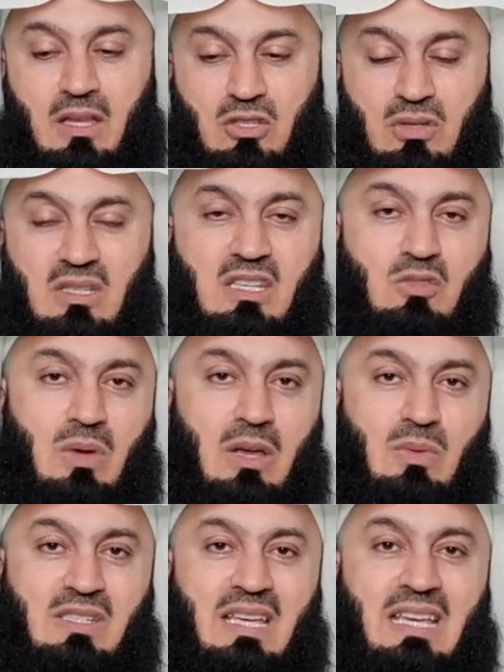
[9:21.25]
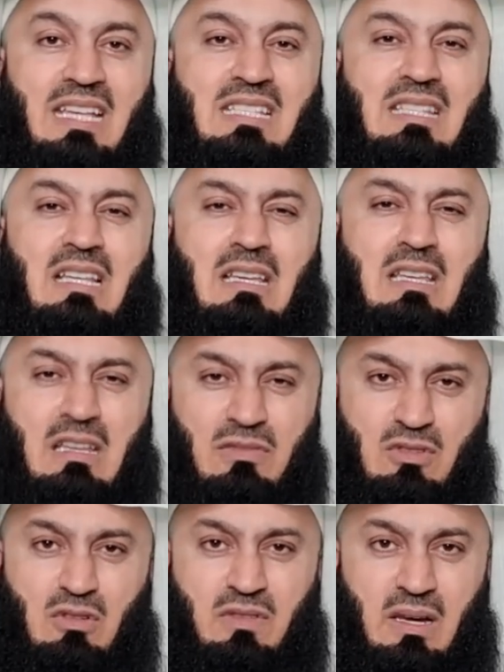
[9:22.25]
So this is why we say it's the
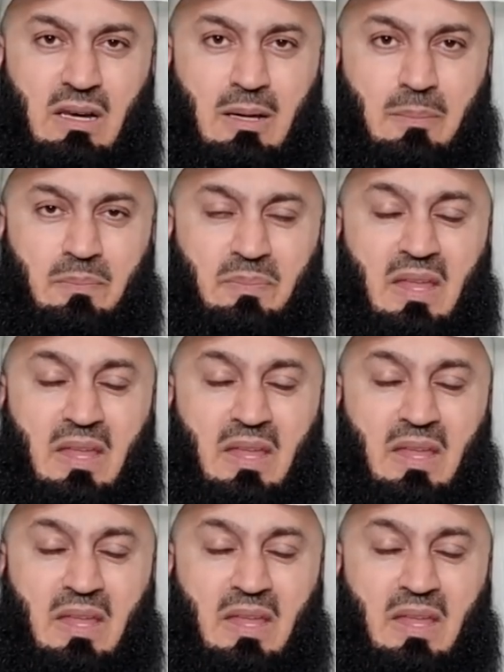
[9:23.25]
gift of Allah.